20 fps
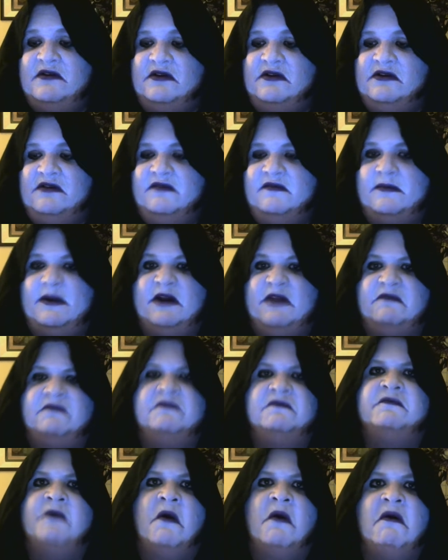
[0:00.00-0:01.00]
Could have been
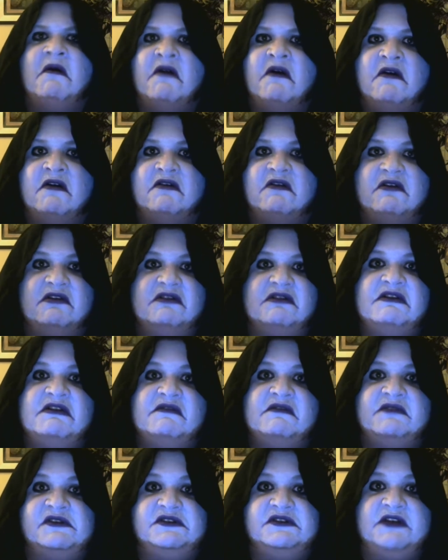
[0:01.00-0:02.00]
a 4 on the
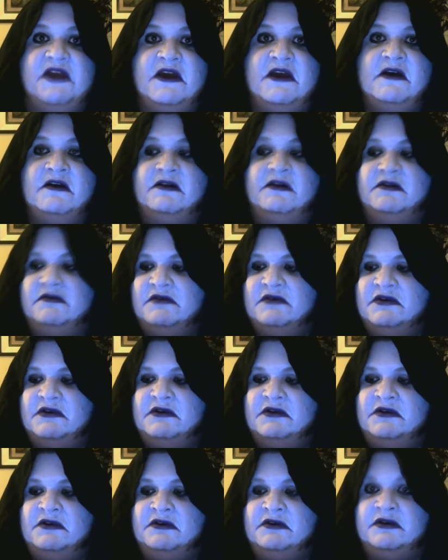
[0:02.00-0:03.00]
evil scale.
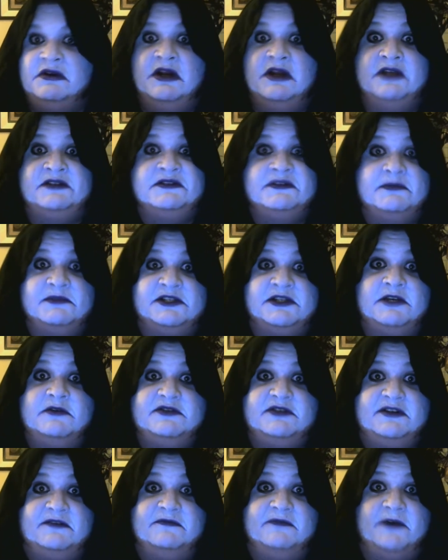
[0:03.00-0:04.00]
Could light someone's house
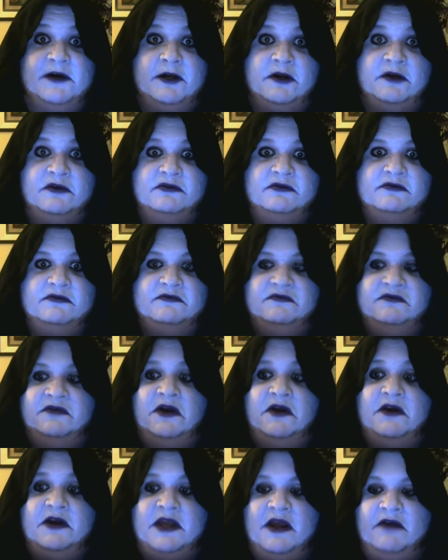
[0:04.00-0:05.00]
on fire.
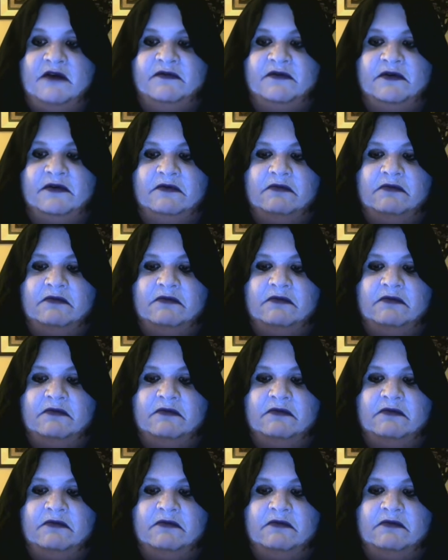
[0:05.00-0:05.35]
Very careful.